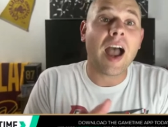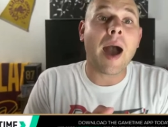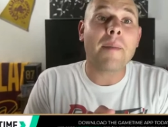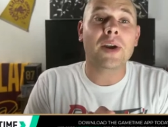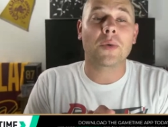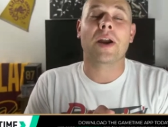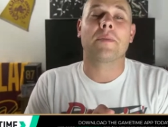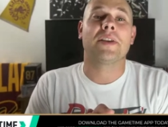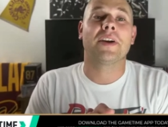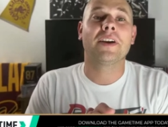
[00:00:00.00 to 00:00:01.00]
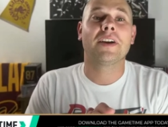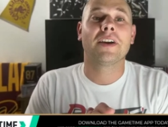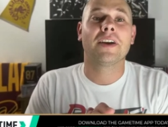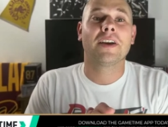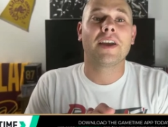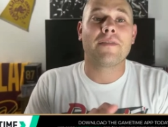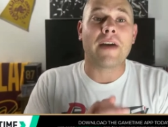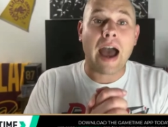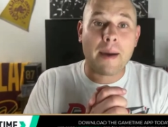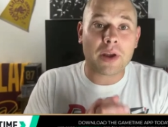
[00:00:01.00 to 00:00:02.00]
I'm going to want to be there. If
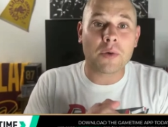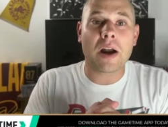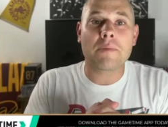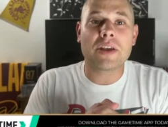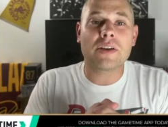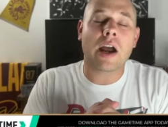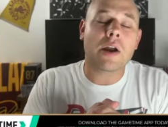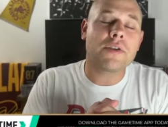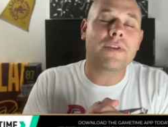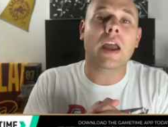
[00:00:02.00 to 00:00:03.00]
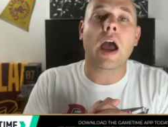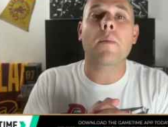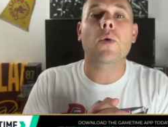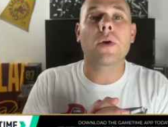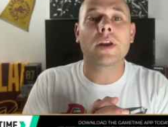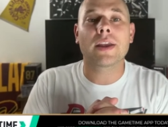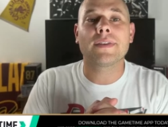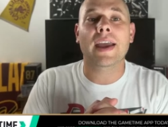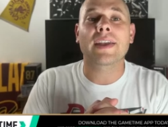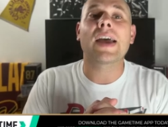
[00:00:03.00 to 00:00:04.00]
I'm going to want to be there, how do you think I'm going to get
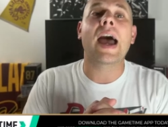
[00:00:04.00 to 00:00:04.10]
tickets?